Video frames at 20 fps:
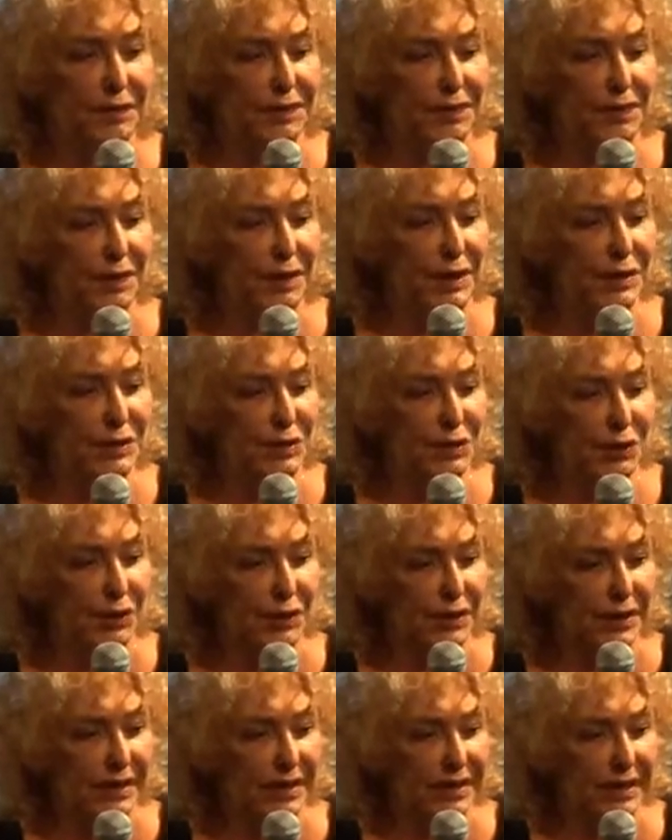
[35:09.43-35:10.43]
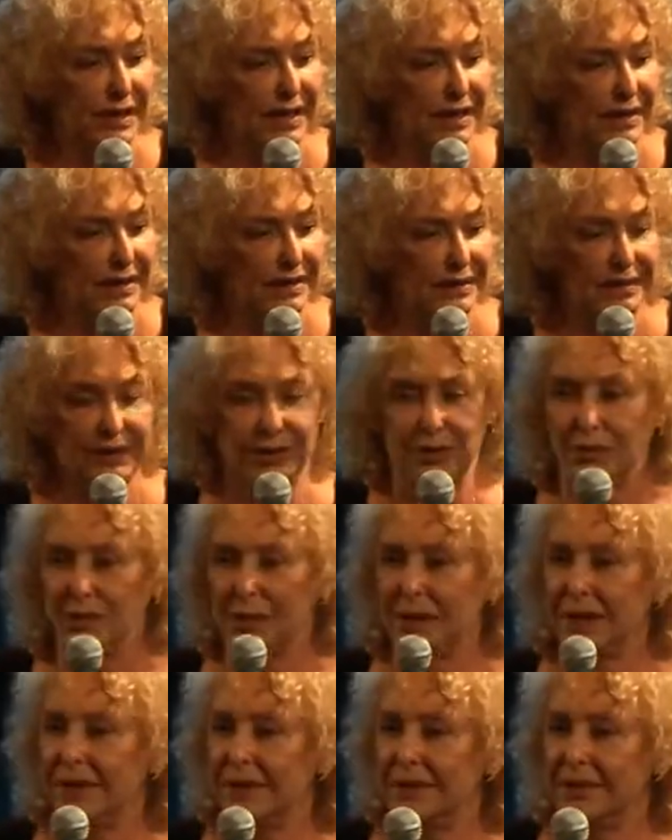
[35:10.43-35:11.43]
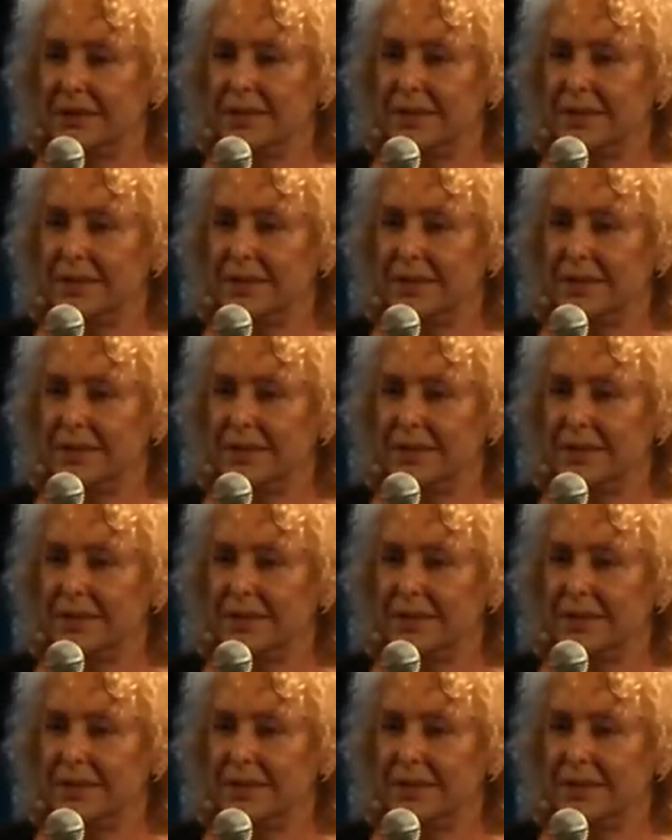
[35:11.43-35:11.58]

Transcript: It's very short, and you might